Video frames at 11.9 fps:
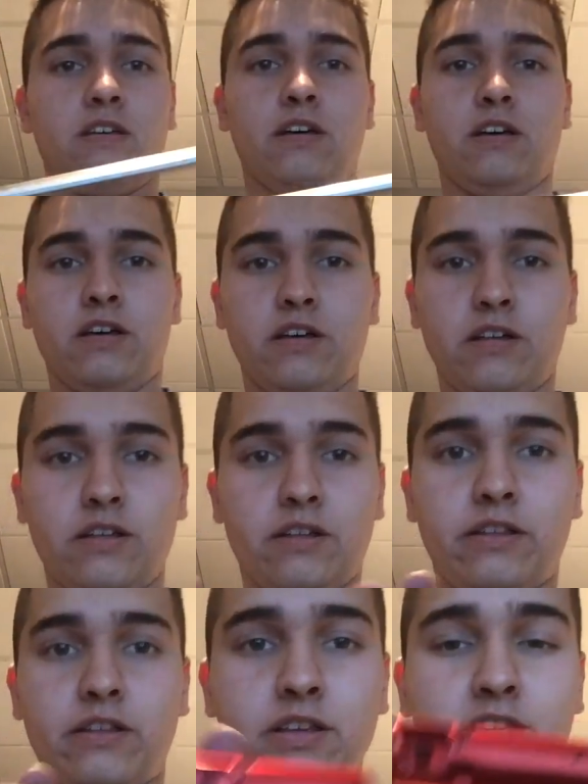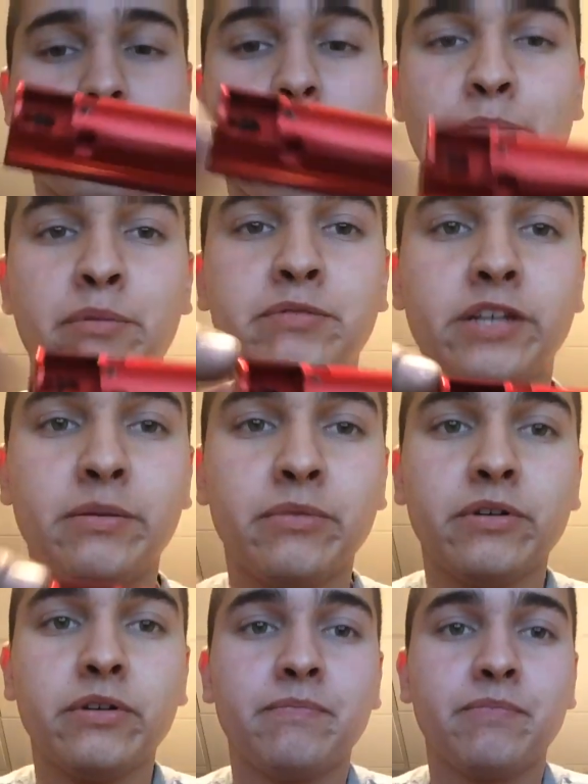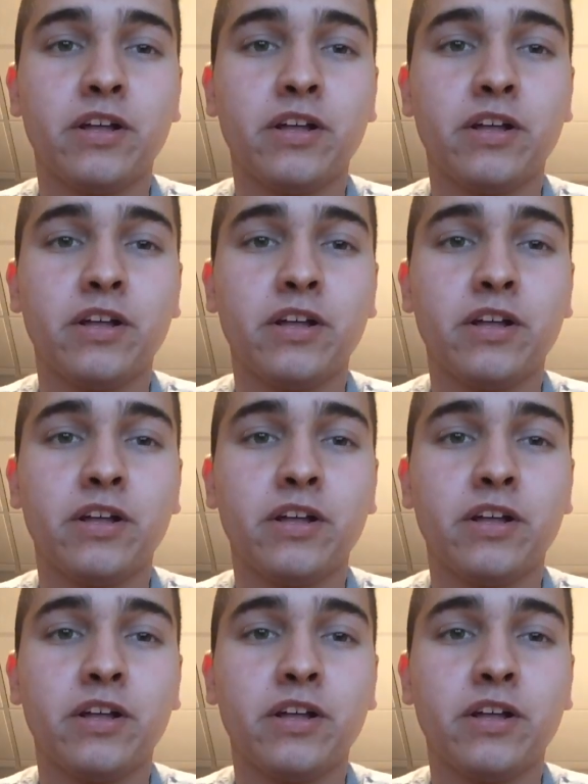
This hop-up chamber,